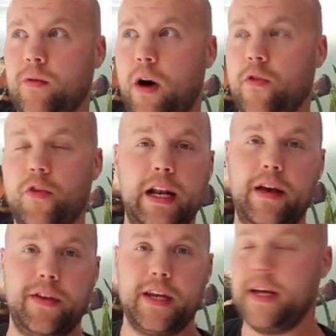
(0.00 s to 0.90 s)
over
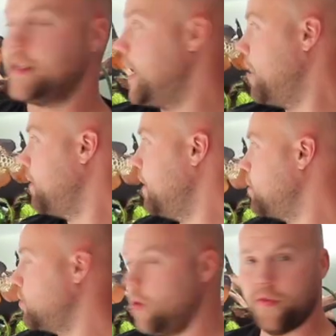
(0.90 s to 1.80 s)
11 years now, and
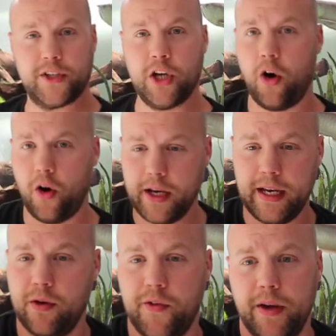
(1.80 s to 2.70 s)
he's sort of tiny
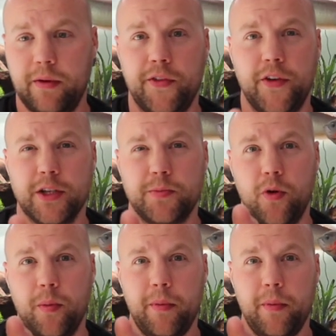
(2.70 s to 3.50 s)
little thing when I first bought him.